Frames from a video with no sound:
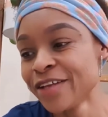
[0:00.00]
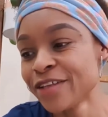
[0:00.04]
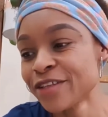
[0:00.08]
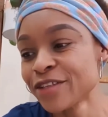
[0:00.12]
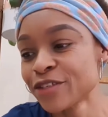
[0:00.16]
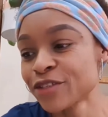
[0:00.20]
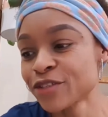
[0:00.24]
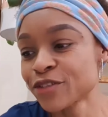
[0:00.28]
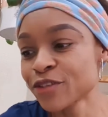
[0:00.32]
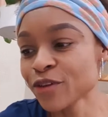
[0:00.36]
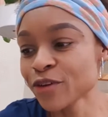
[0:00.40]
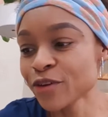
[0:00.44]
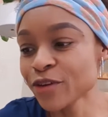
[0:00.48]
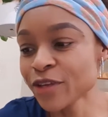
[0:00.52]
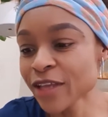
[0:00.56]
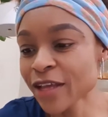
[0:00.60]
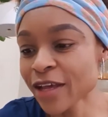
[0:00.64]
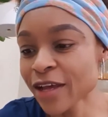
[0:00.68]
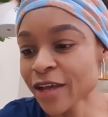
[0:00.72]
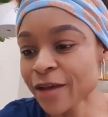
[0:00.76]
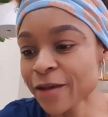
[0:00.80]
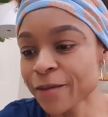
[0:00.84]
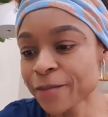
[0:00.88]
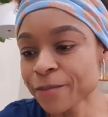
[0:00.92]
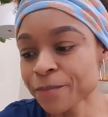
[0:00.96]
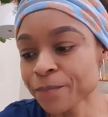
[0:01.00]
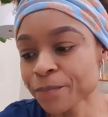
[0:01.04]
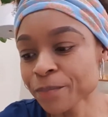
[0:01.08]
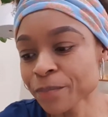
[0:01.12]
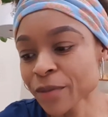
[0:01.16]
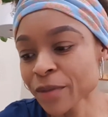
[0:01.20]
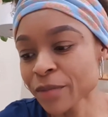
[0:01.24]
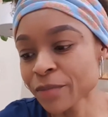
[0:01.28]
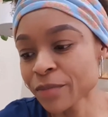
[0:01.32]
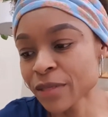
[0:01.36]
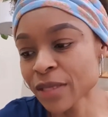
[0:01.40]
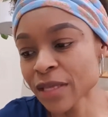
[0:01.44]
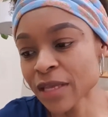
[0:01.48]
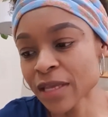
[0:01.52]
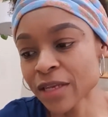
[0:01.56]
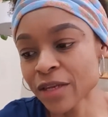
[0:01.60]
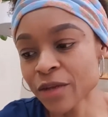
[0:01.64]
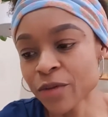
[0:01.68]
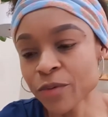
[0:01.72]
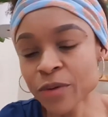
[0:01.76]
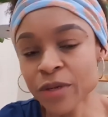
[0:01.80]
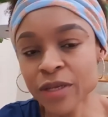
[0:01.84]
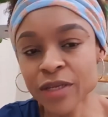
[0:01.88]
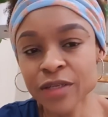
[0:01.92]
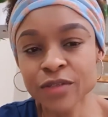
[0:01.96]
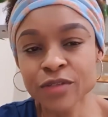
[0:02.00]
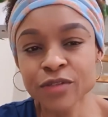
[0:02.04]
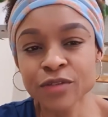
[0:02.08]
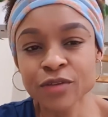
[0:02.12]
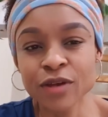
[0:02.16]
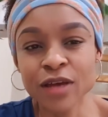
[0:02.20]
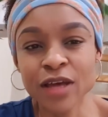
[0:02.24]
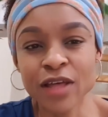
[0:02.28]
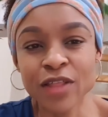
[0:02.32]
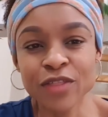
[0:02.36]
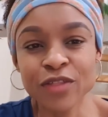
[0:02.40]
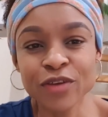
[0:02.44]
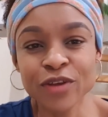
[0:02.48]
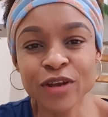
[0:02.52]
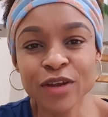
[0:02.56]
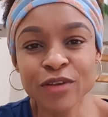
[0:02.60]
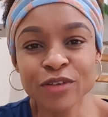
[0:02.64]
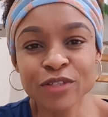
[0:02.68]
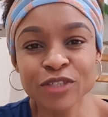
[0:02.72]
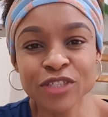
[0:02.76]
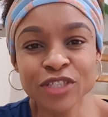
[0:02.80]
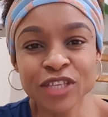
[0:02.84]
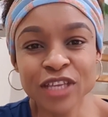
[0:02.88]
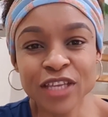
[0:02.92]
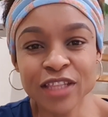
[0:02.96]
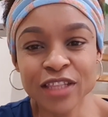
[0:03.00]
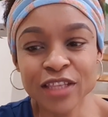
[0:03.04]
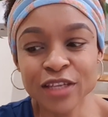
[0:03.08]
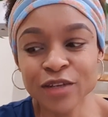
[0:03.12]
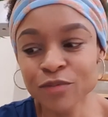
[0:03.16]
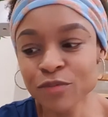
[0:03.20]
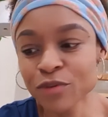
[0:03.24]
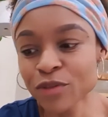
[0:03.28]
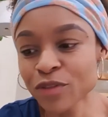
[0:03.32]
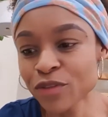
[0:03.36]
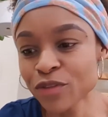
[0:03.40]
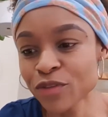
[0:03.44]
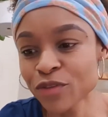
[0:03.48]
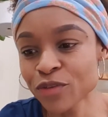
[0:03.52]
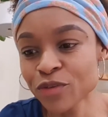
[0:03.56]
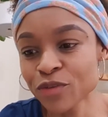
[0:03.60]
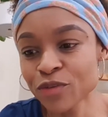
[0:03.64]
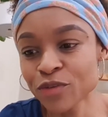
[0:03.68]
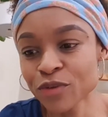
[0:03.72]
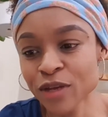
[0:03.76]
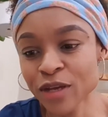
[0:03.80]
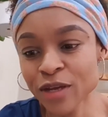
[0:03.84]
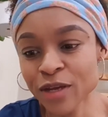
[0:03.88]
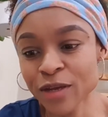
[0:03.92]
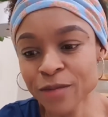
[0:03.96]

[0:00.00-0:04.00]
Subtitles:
So yeah, anyway, so I thought I'll share that with you.